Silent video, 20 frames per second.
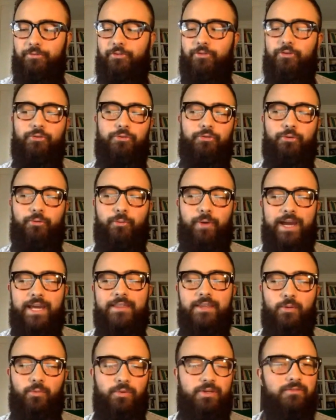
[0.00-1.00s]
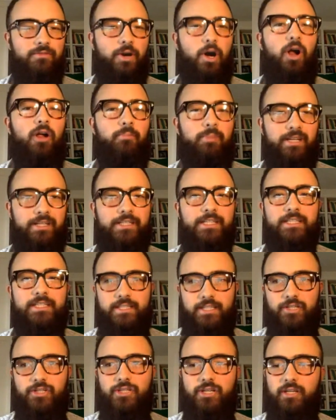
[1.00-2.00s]
the way that we've all been
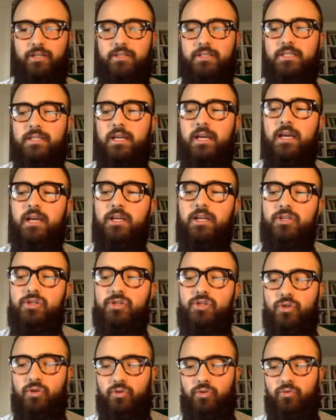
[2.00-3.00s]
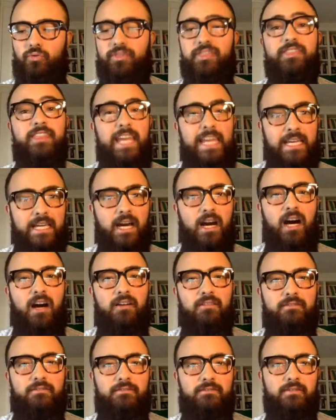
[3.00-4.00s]
conditioned to think
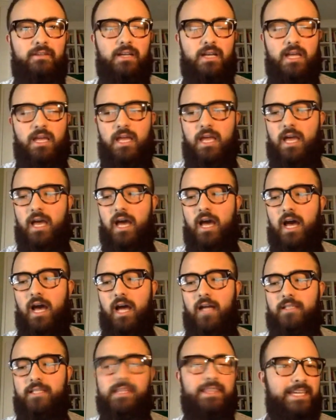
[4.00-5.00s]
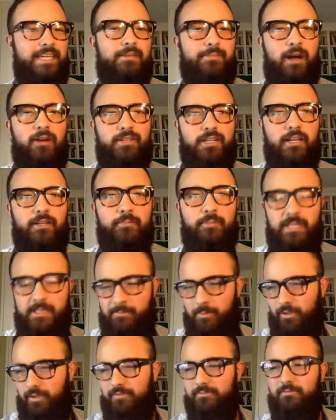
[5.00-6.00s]
about young
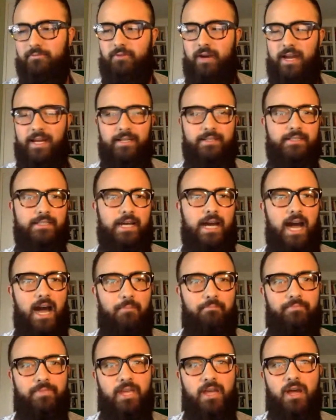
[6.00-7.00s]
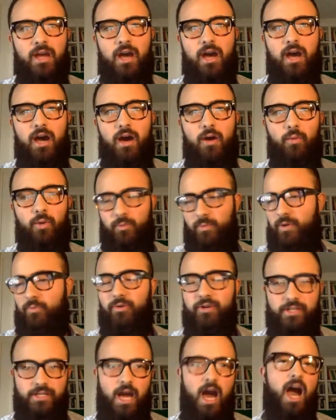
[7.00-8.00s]
people, right? When we
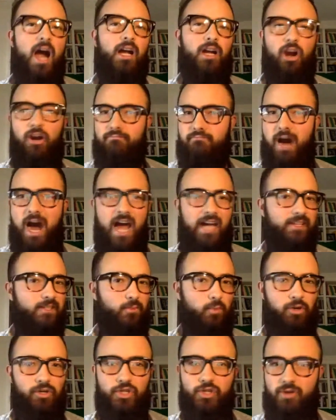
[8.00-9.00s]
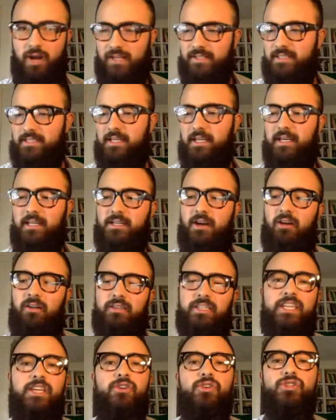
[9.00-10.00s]
were young, our minds weren't trusted, our
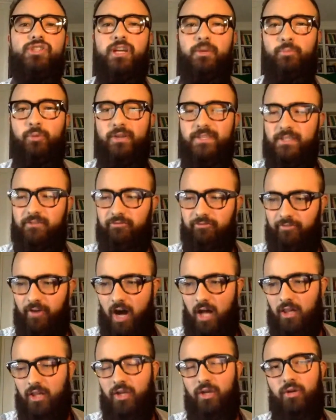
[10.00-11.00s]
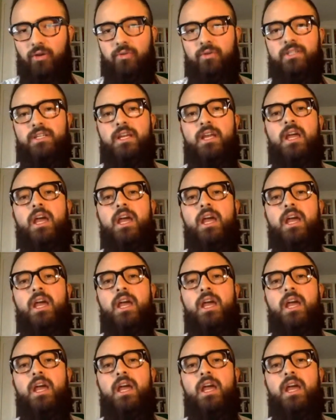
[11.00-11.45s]
leadership wasn't followed,